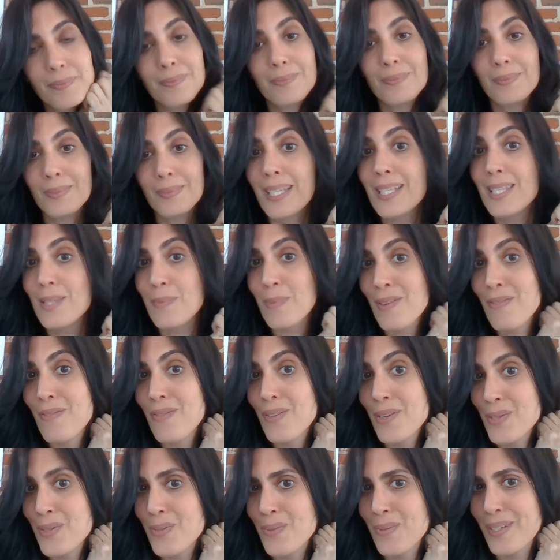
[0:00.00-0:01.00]
That's my
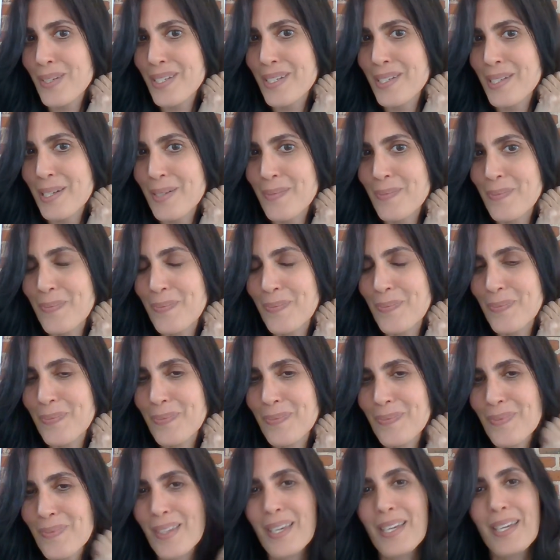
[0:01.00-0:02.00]
first question.
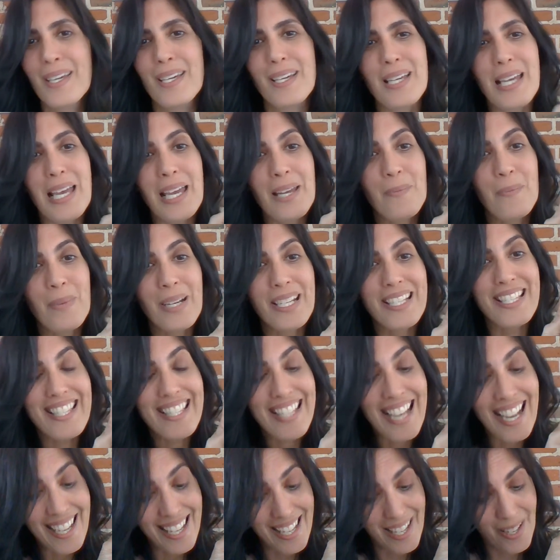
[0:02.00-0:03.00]
And my
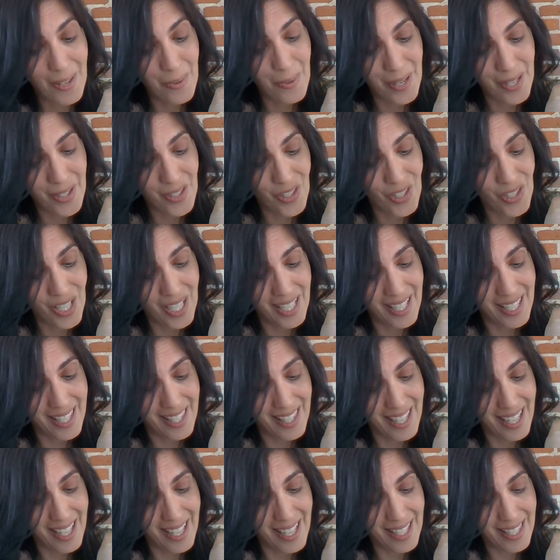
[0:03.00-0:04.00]
second question is
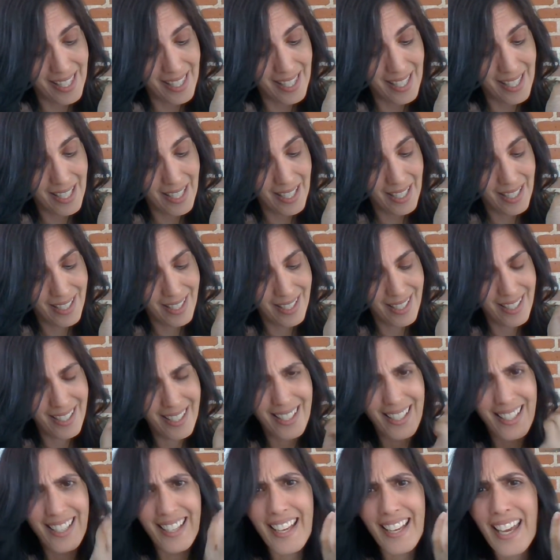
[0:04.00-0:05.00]
this.
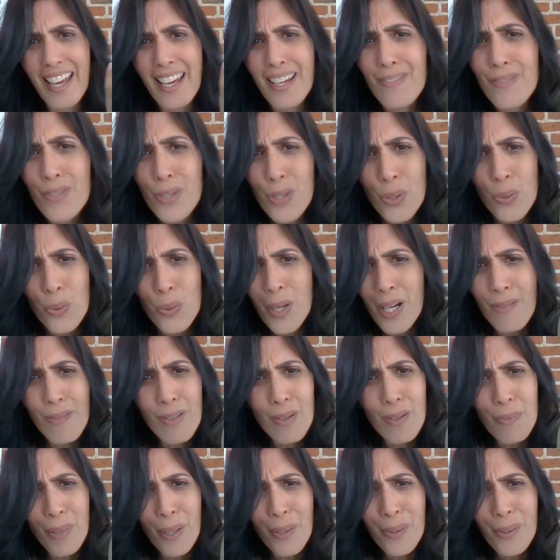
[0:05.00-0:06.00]
Have you ever
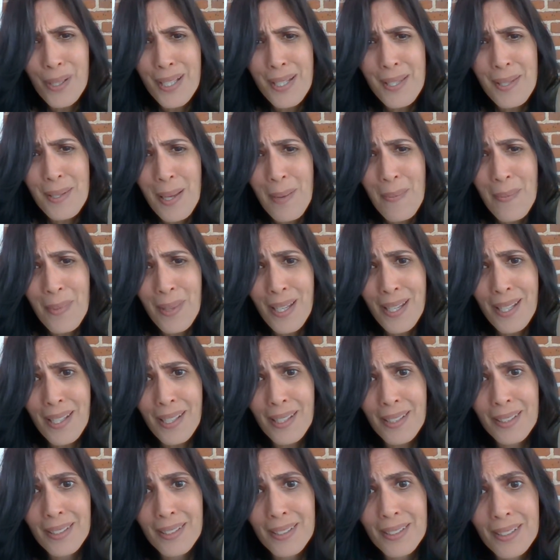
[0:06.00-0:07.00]
broken something?
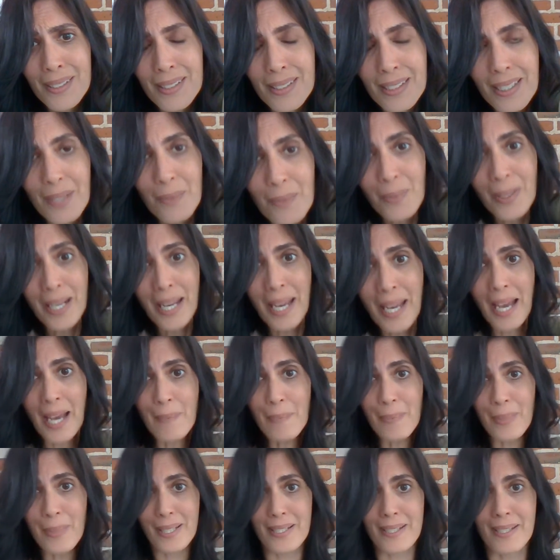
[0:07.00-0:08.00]
And what
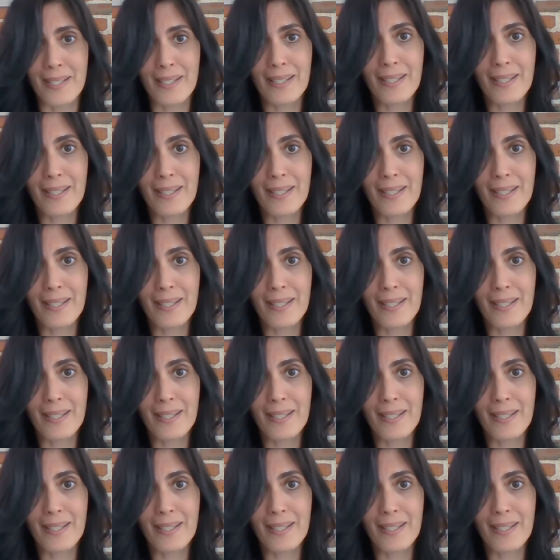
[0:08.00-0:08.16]
happened?